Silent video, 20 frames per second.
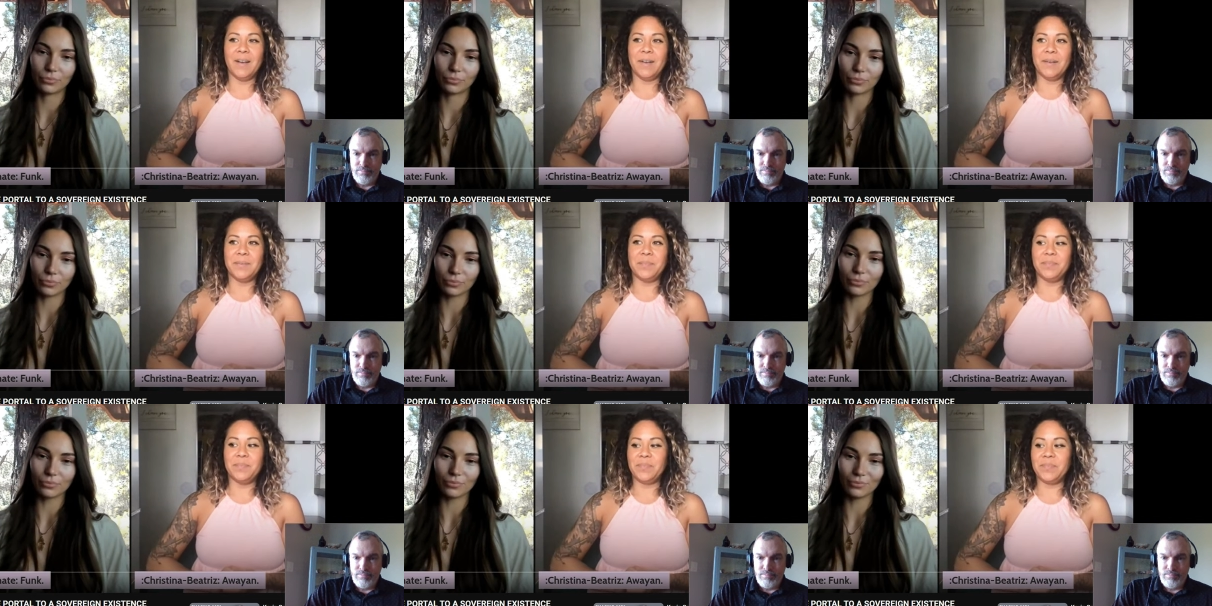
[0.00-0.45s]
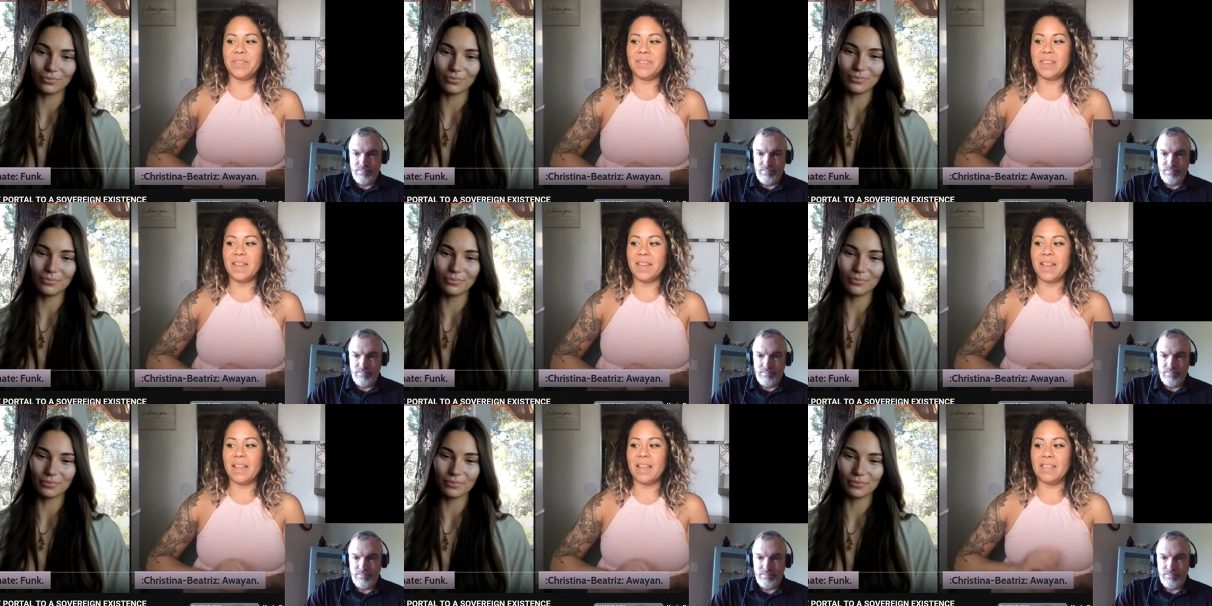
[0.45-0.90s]

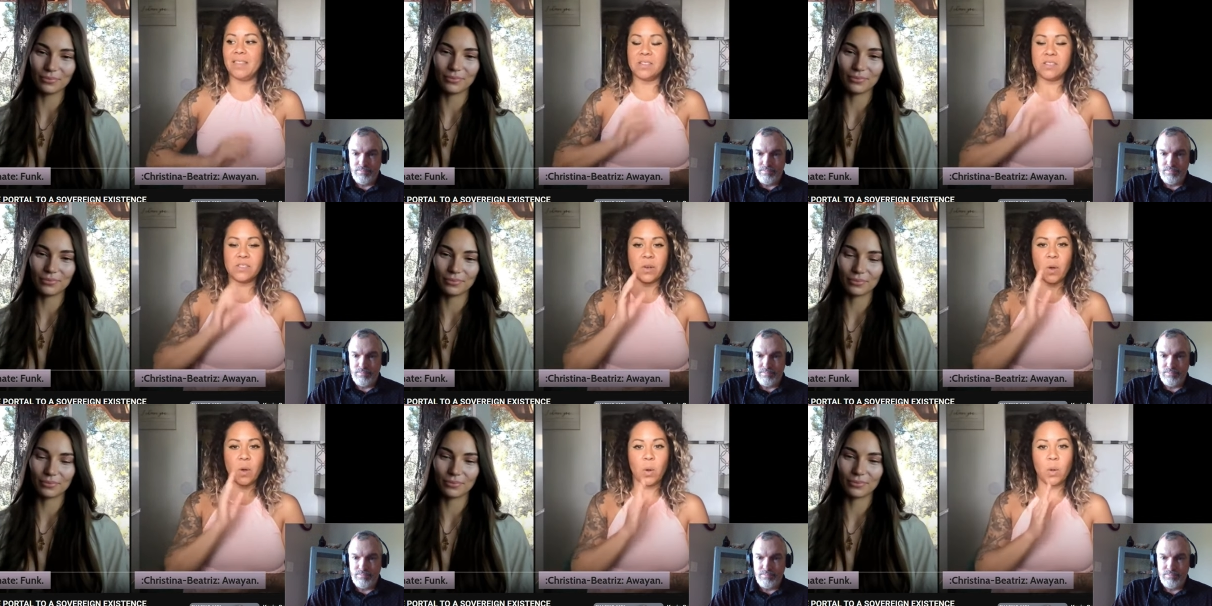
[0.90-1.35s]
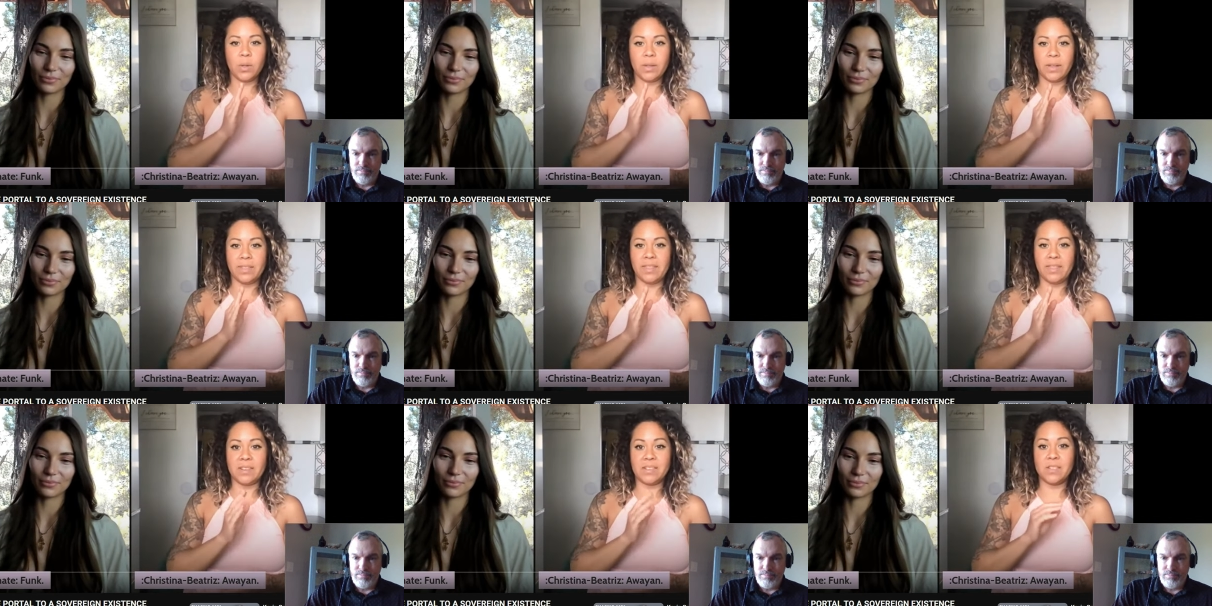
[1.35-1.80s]
Speaker 1: Um, and there's a
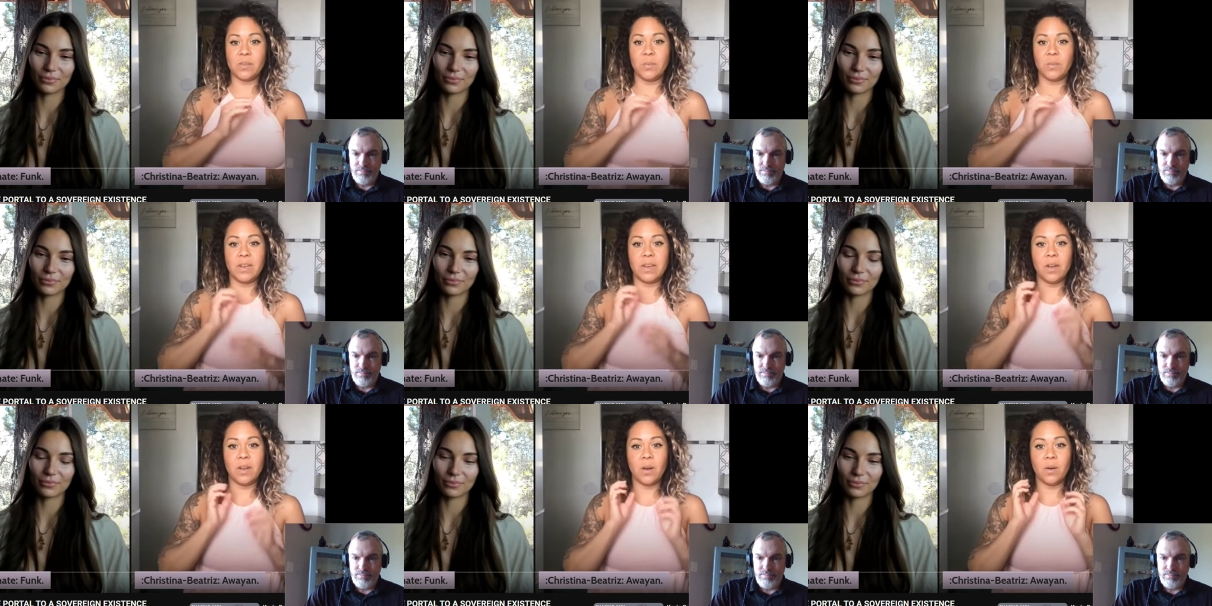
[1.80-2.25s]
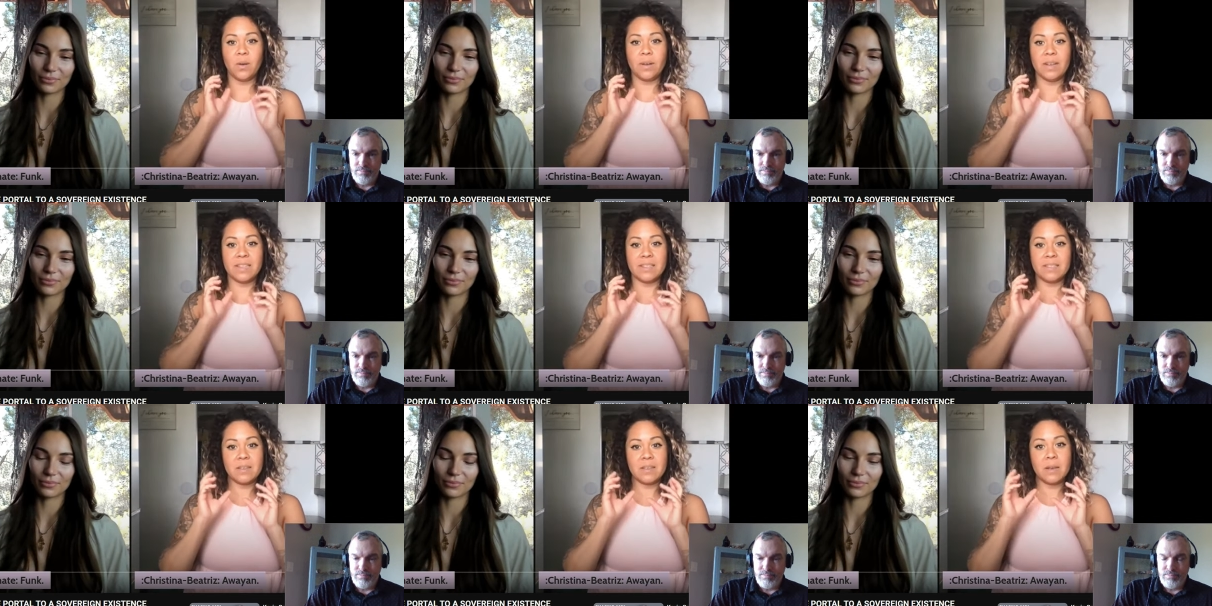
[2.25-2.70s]
colon there, so we
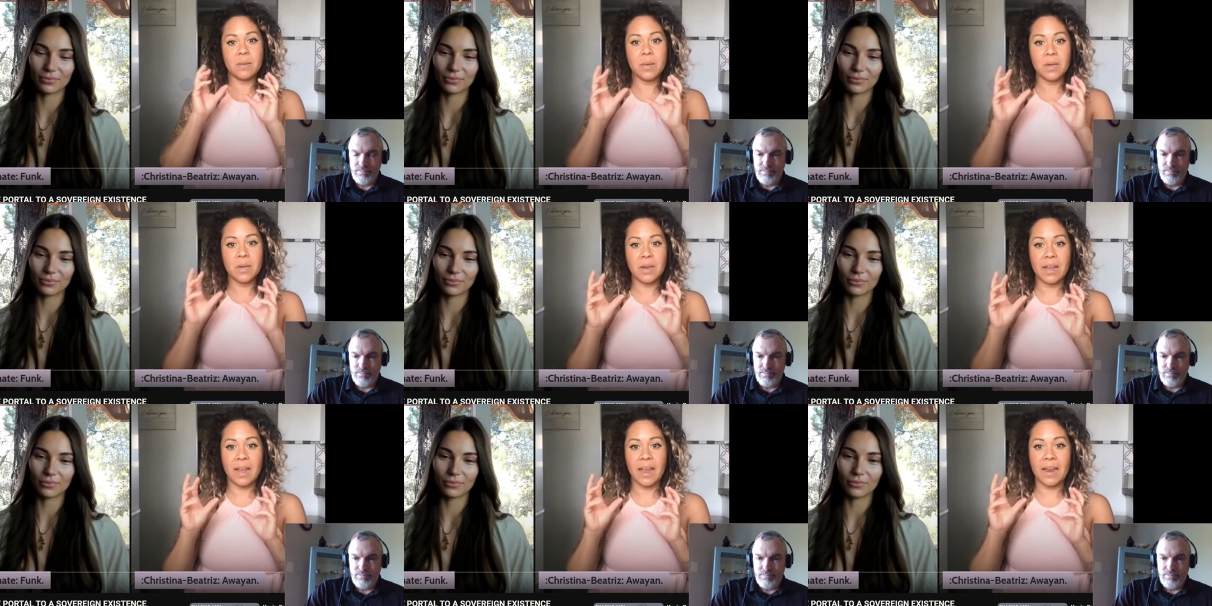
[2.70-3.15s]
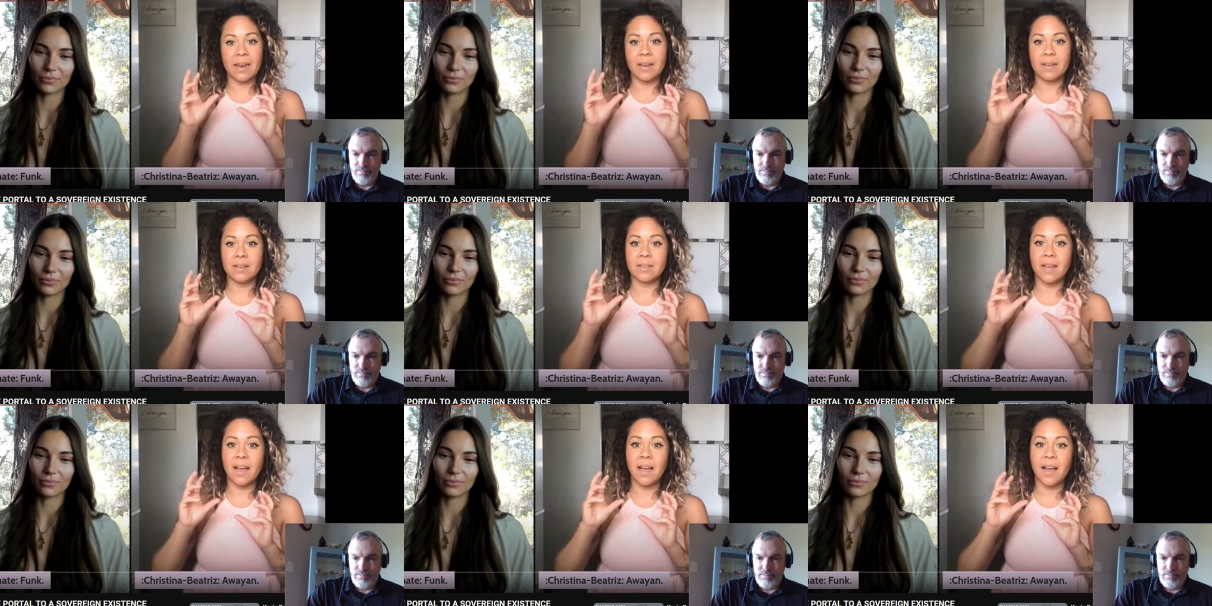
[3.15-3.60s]
know it's
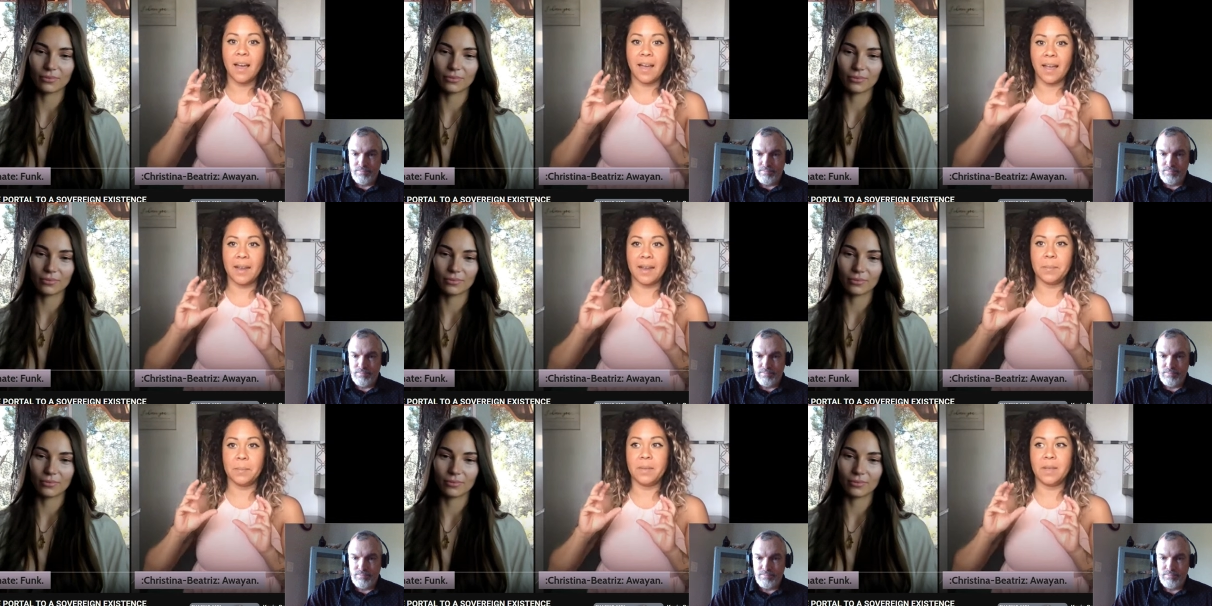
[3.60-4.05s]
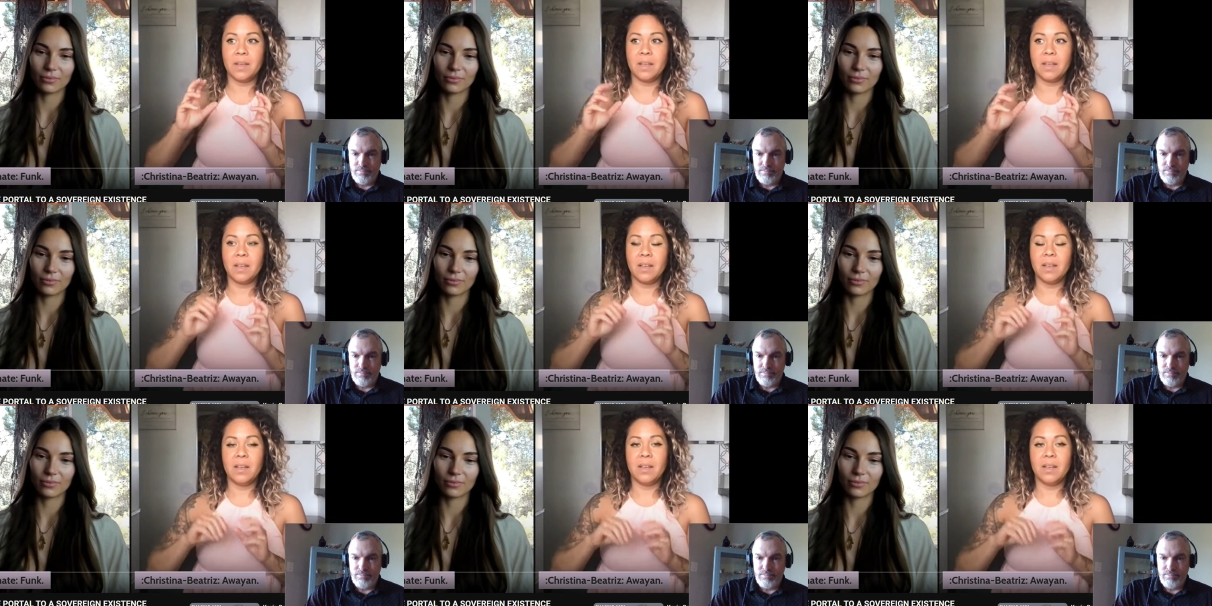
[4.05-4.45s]
communicating time.